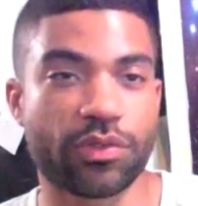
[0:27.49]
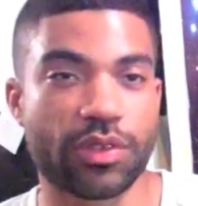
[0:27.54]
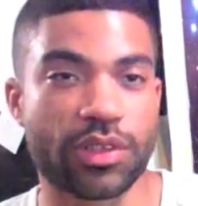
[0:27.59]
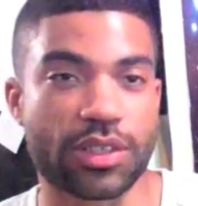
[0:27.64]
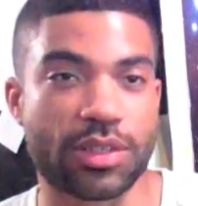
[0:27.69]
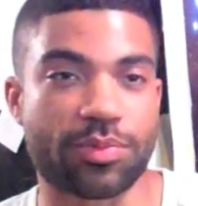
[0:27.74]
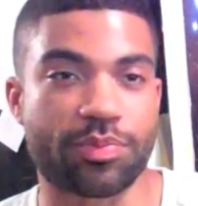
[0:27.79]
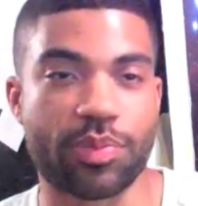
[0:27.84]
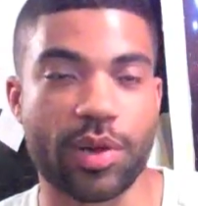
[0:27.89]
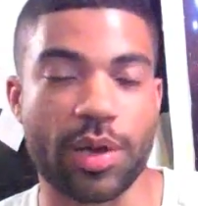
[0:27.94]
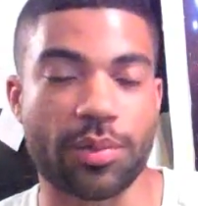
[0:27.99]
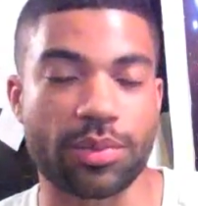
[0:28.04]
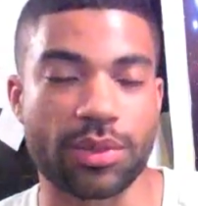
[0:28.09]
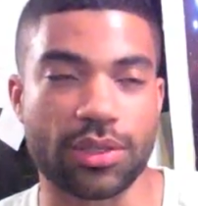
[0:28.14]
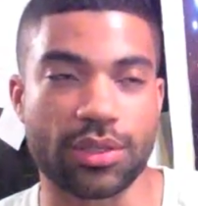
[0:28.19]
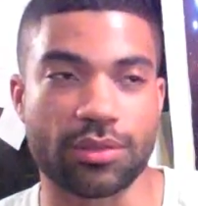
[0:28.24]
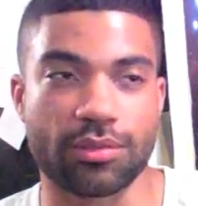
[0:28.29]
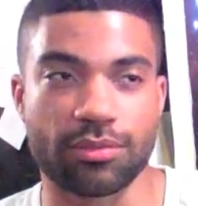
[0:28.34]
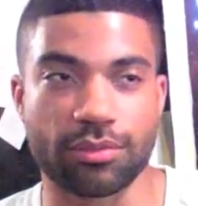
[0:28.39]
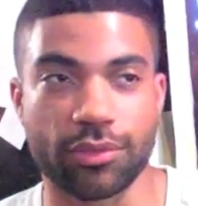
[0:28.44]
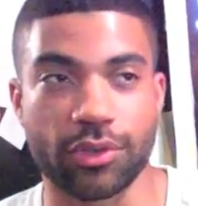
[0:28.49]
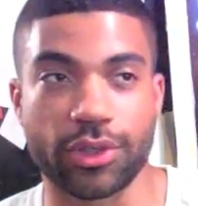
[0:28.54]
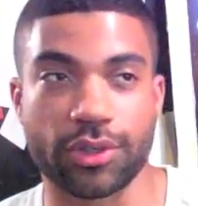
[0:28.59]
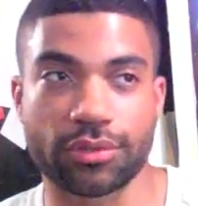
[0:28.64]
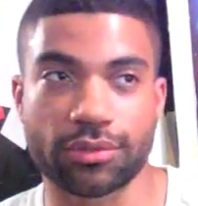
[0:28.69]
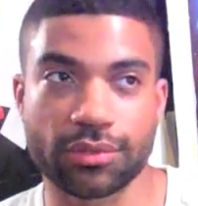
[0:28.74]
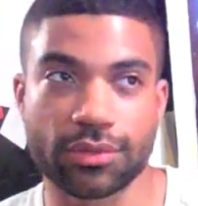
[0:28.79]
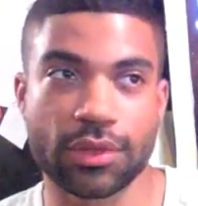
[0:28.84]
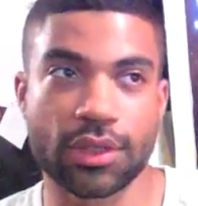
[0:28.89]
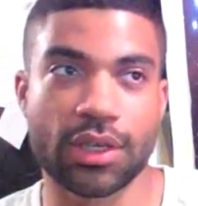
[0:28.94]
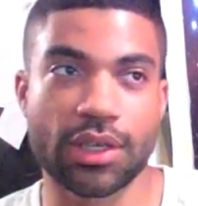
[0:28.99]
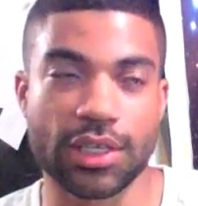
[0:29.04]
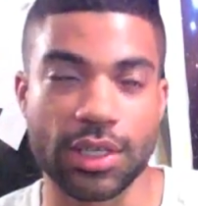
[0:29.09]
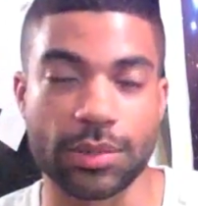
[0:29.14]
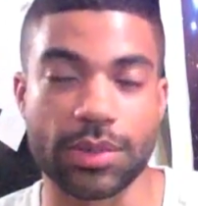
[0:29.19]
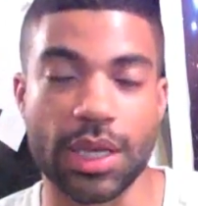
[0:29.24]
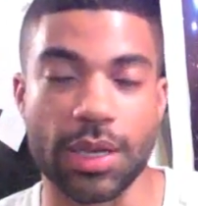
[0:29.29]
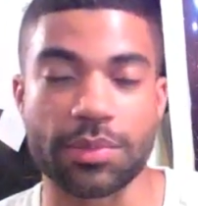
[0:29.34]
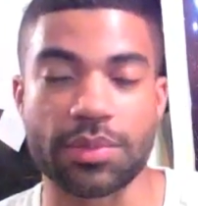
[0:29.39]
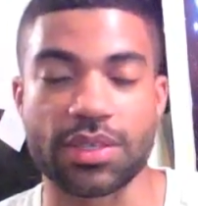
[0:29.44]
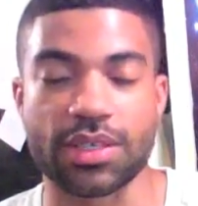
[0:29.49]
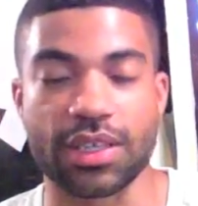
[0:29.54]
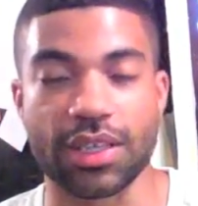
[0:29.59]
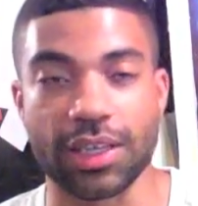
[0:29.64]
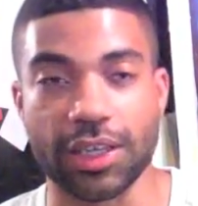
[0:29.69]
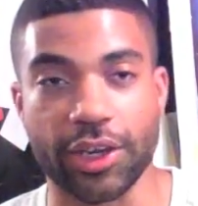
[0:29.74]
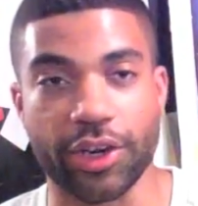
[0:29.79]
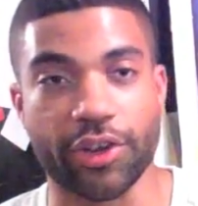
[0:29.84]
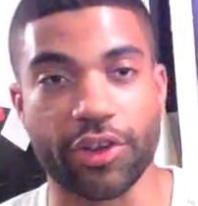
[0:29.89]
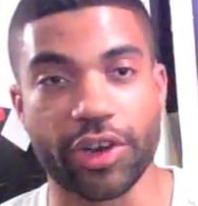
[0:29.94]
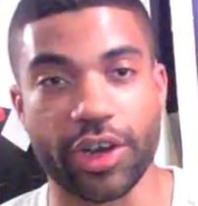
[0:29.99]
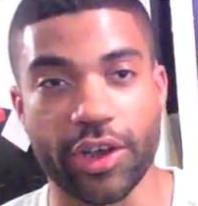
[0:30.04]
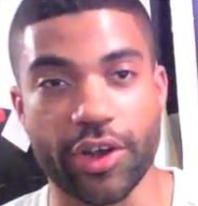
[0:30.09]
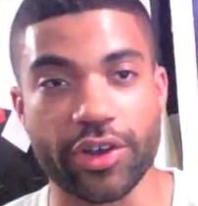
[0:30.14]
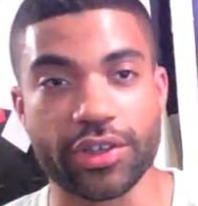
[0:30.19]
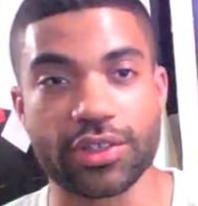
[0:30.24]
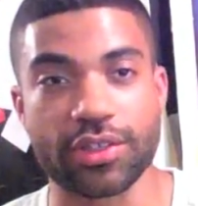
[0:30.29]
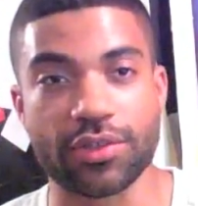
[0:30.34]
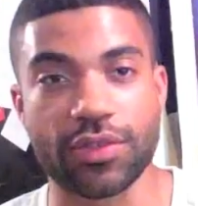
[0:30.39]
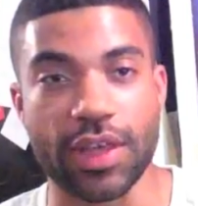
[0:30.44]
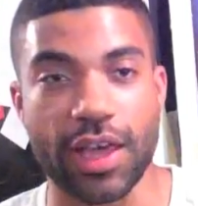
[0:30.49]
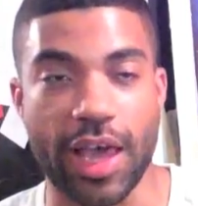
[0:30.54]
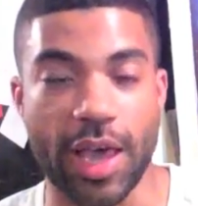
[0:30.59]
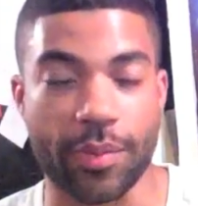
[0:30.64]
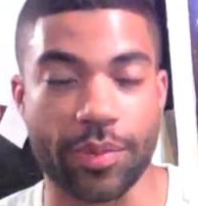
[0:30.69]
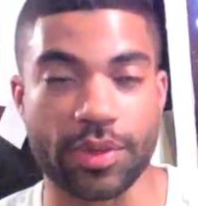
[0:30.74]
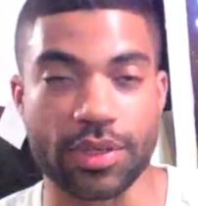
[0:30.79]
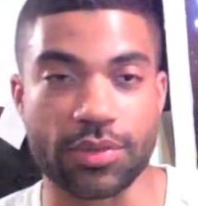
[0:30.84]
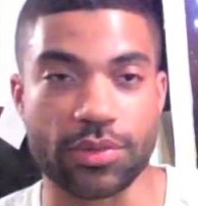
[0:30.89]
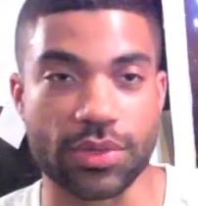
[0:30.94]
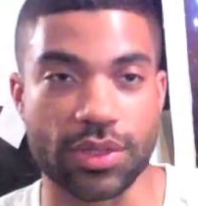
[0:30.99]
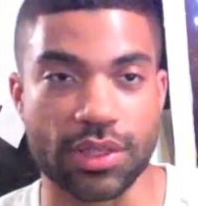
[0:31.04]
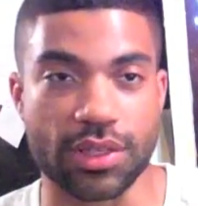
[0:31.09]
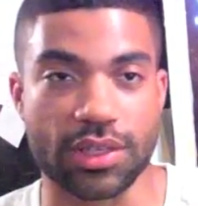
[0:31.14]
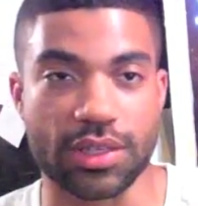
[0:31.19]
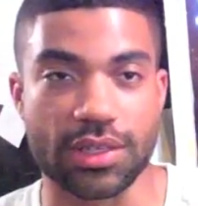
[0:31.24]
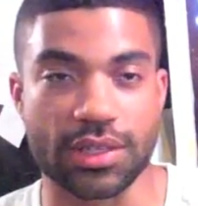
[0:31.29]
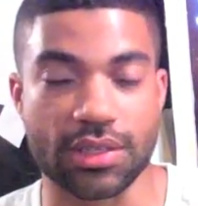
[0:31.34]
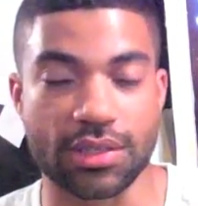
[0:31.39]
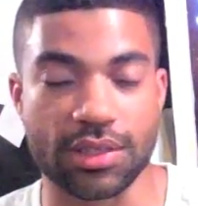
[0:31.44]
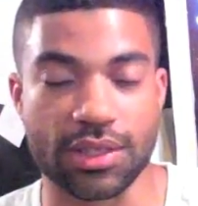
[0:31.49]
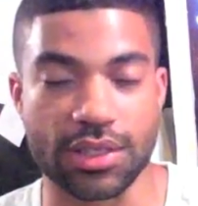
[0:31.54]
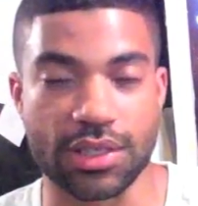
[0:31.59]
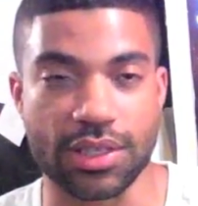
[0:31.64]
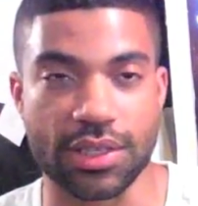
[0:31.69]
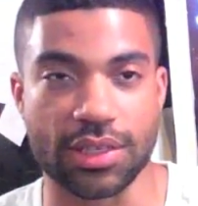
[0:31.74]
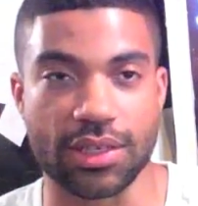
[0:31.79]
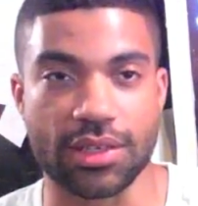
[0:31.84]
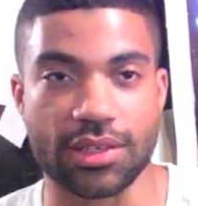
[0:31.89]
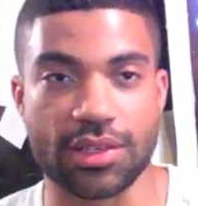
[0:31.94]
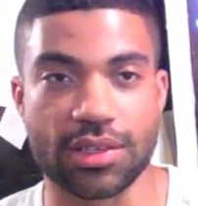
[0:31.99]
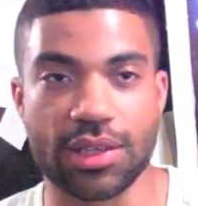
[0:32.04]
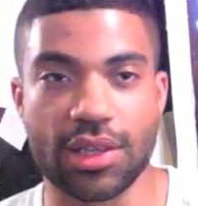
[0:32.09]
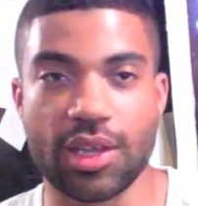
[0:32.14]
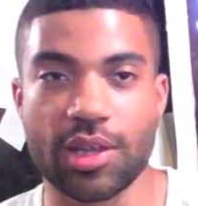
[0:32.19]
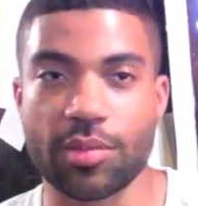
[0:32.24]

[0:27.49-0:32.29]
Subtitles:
It's probably, well, sometimes it's a linear narrative that happens within the scenes,